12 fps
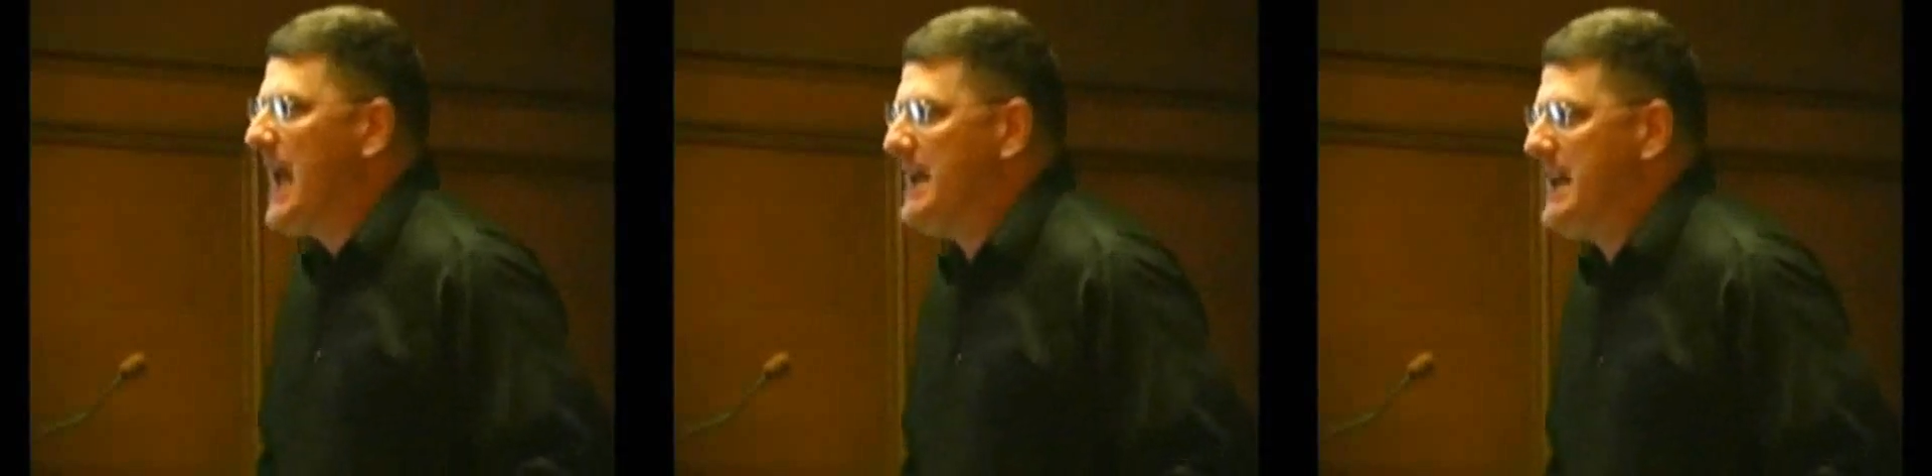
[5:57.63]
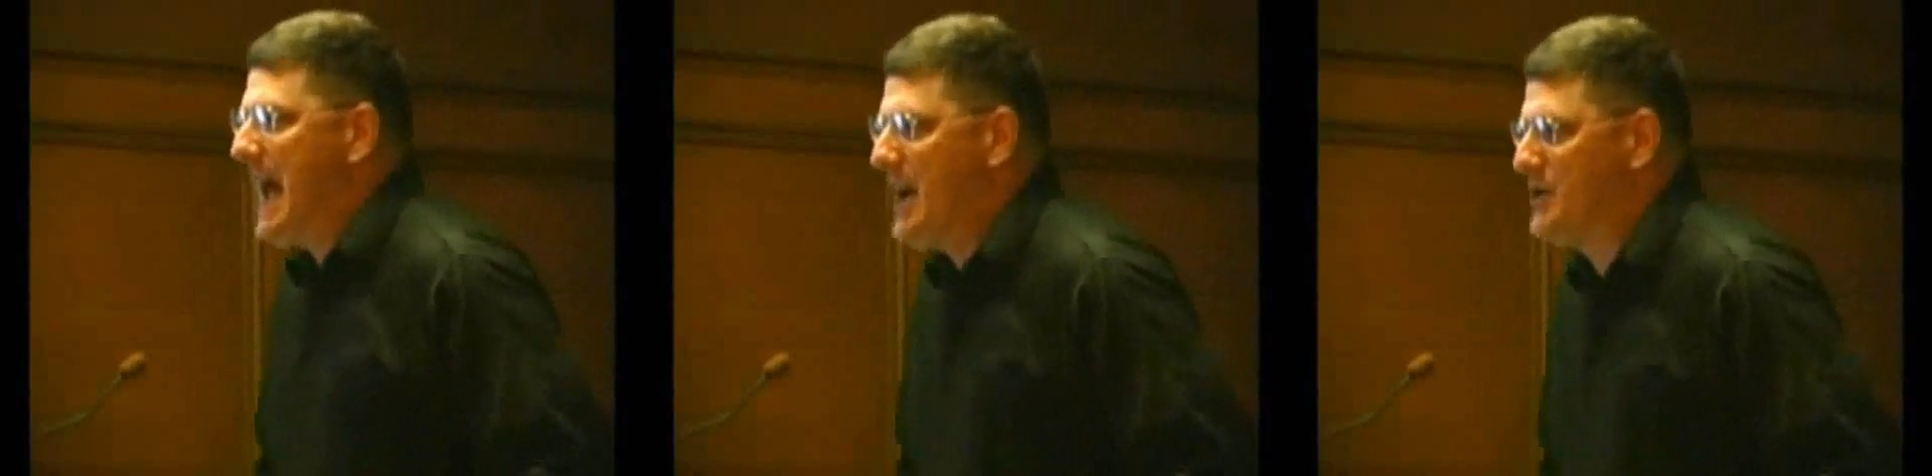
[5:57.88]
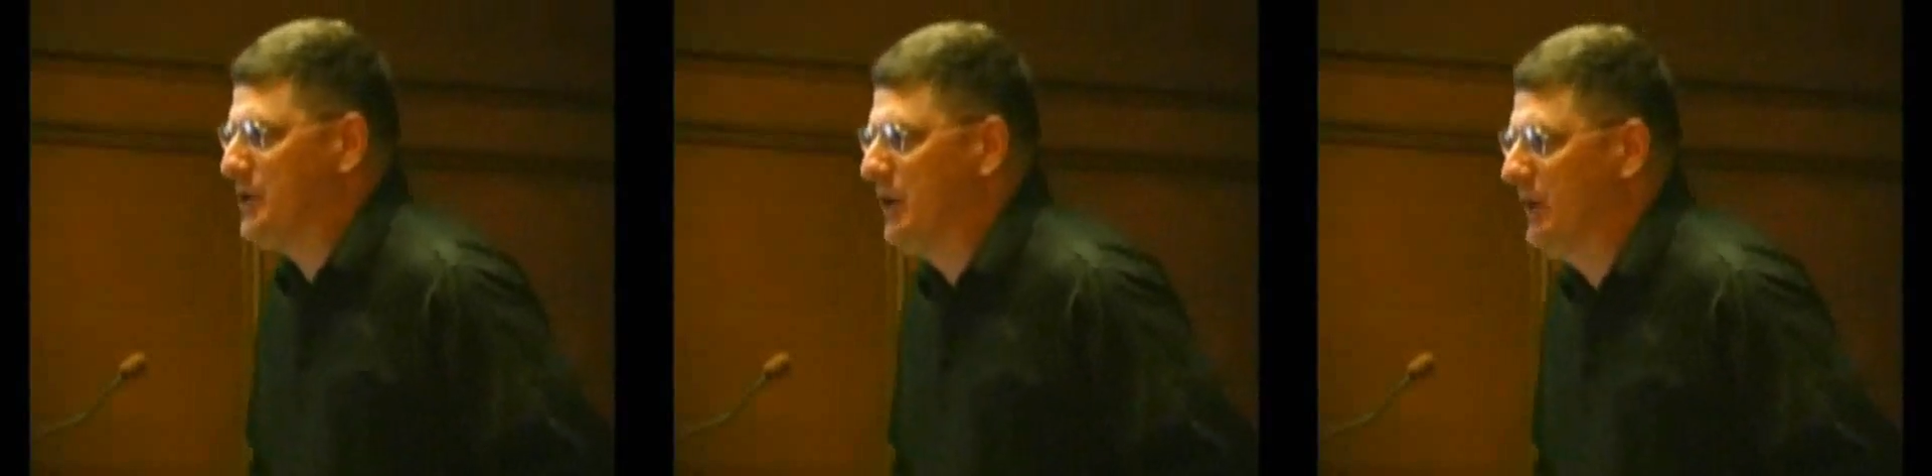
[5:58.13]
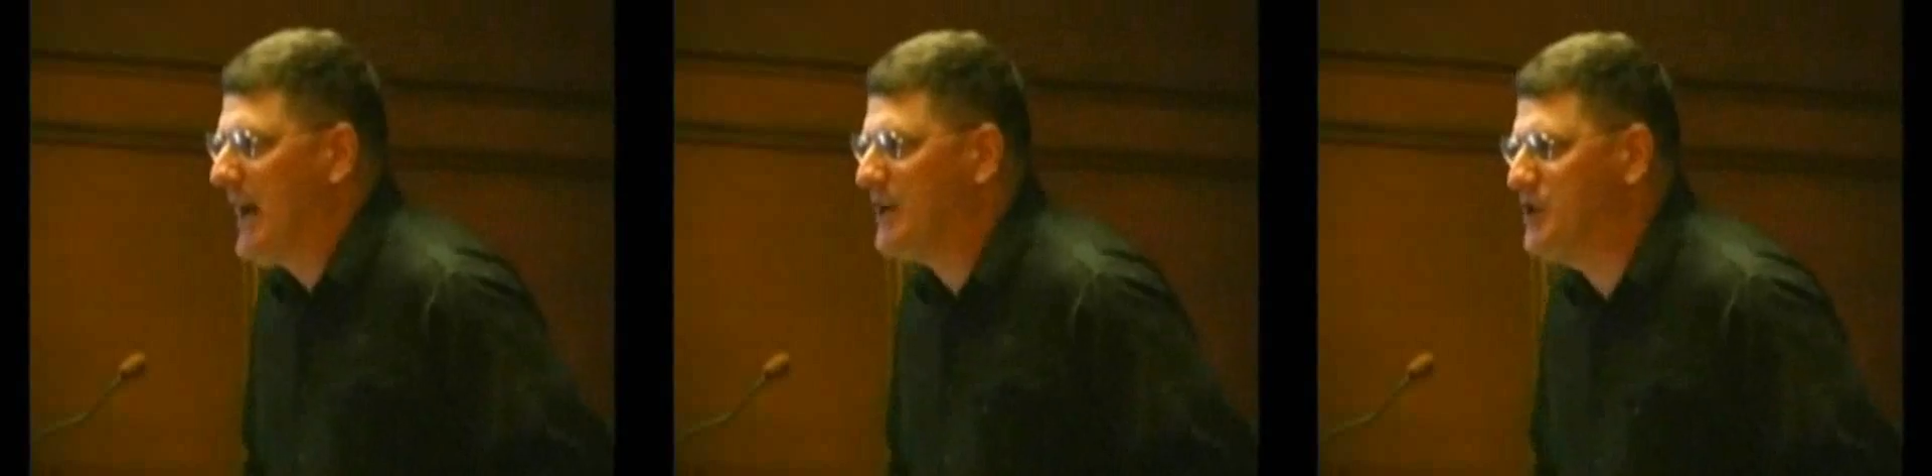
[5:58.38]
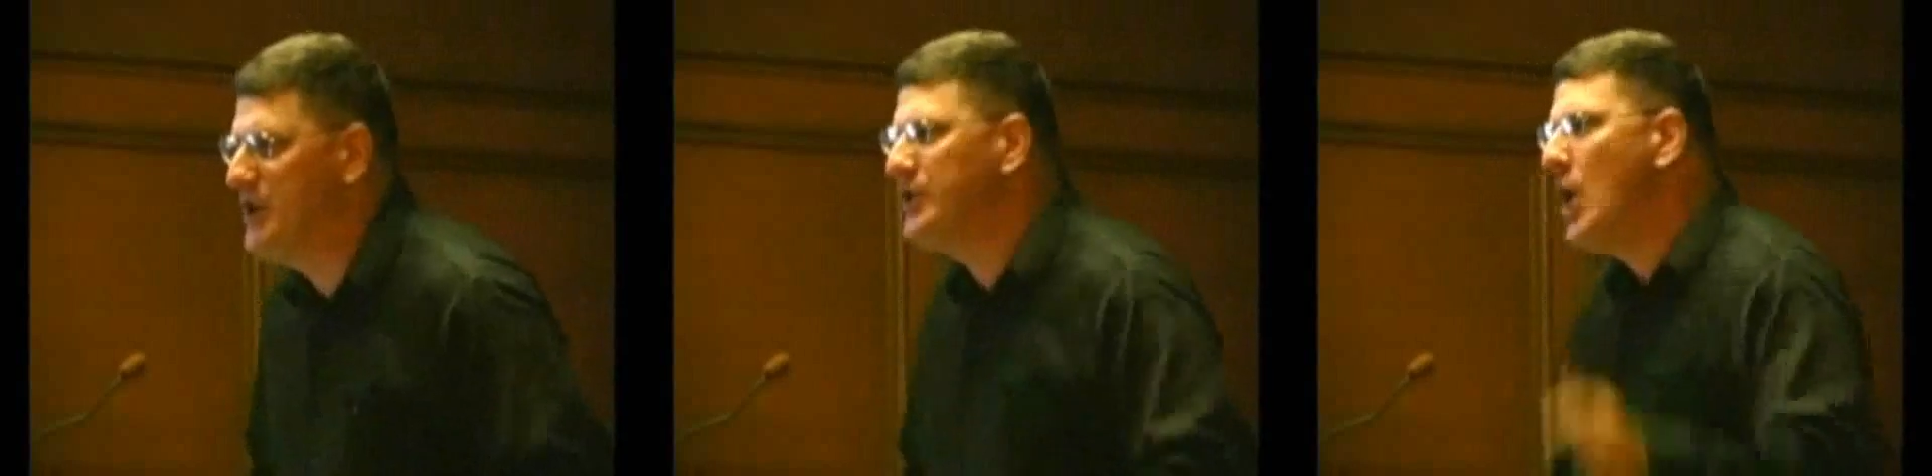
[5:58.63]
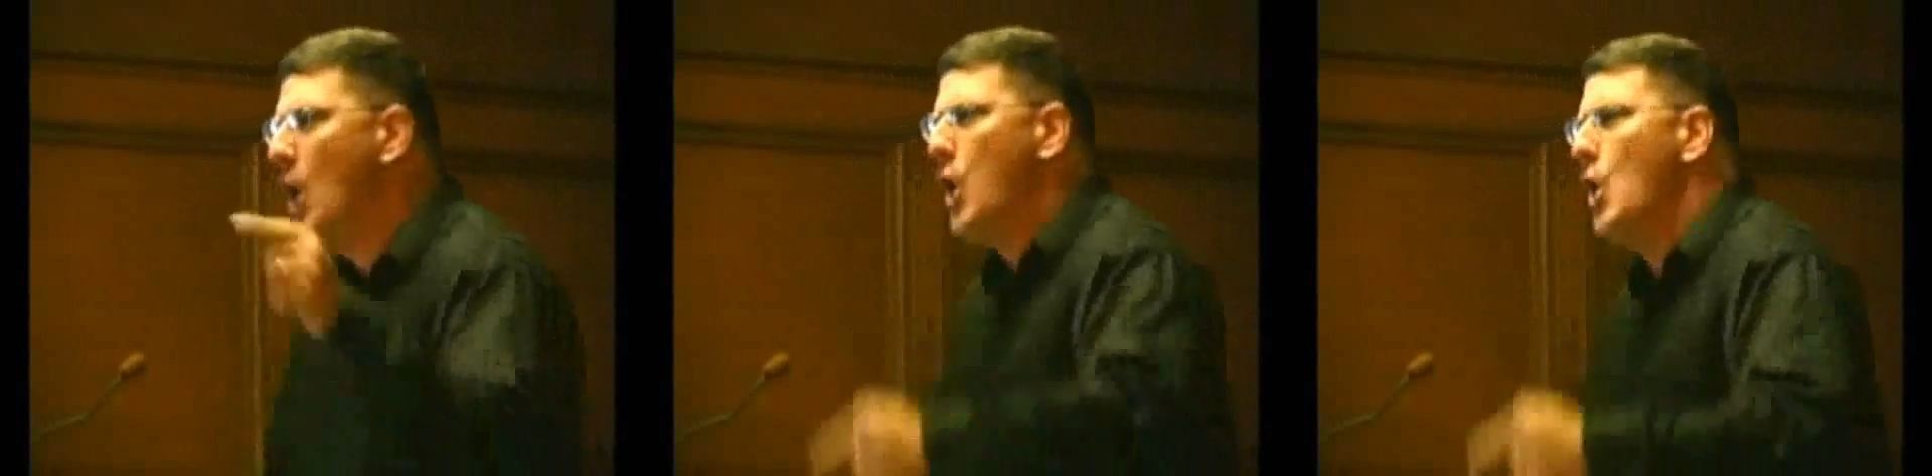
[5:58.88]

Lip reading: in national elections.